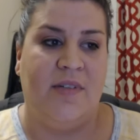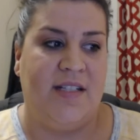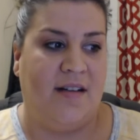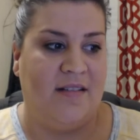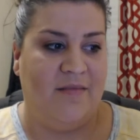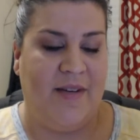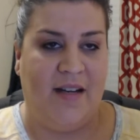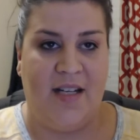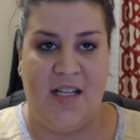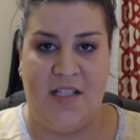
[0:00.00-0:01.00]
we talked
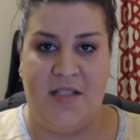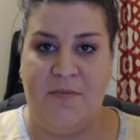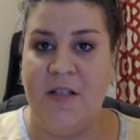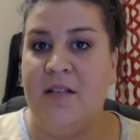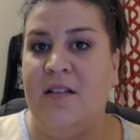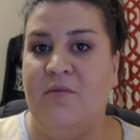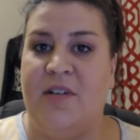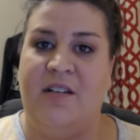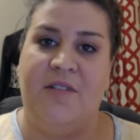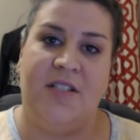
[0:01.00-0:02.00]
about each pill and
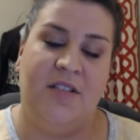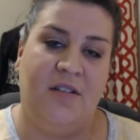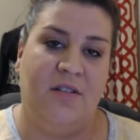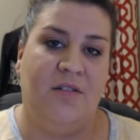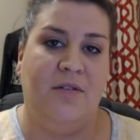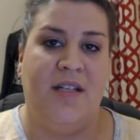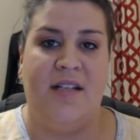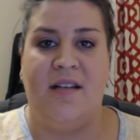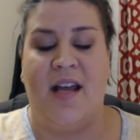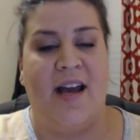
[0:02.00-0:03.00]
what it would do
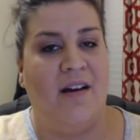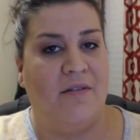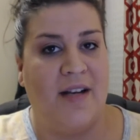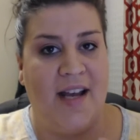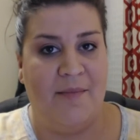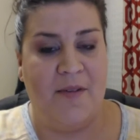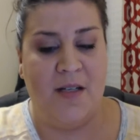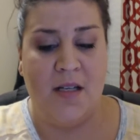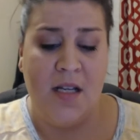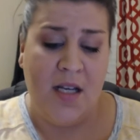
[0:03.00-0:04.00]
and how it would
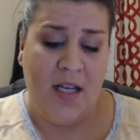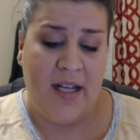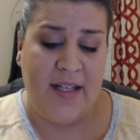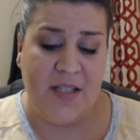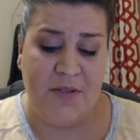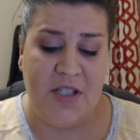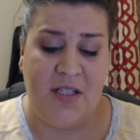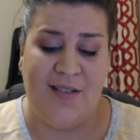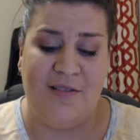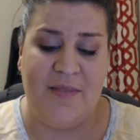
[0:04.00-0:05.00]
happen. And that's what
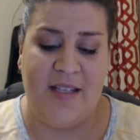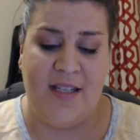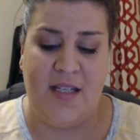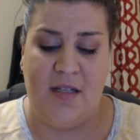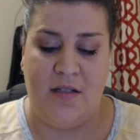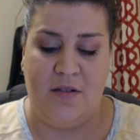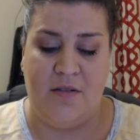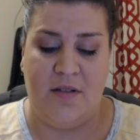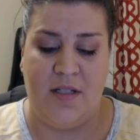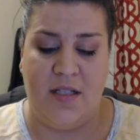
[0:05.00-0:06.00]
she told me, that,
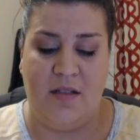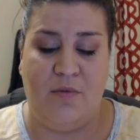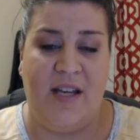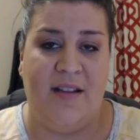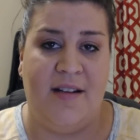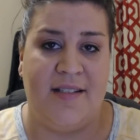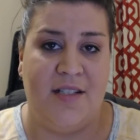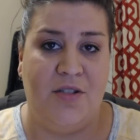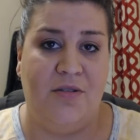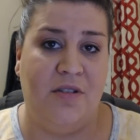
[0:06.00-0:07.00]
the weight loss
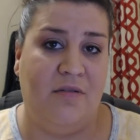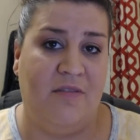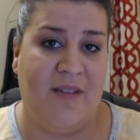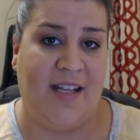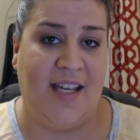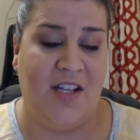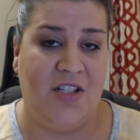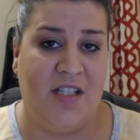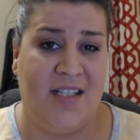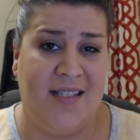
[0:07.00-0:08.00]
that you do with
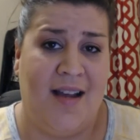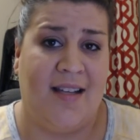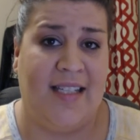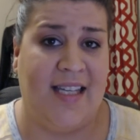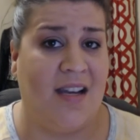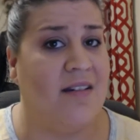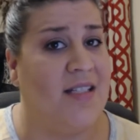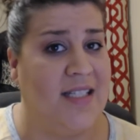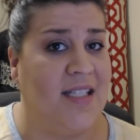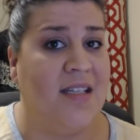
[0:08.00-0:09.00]
medication, it's not
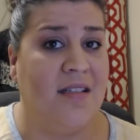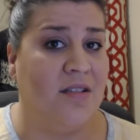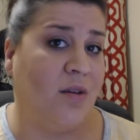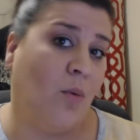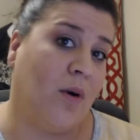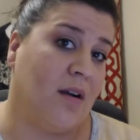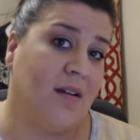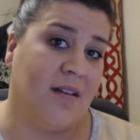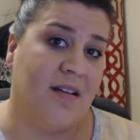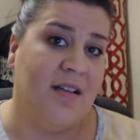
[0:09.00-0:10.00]
guaranteed to
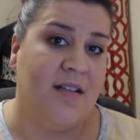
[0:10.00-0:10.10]
work.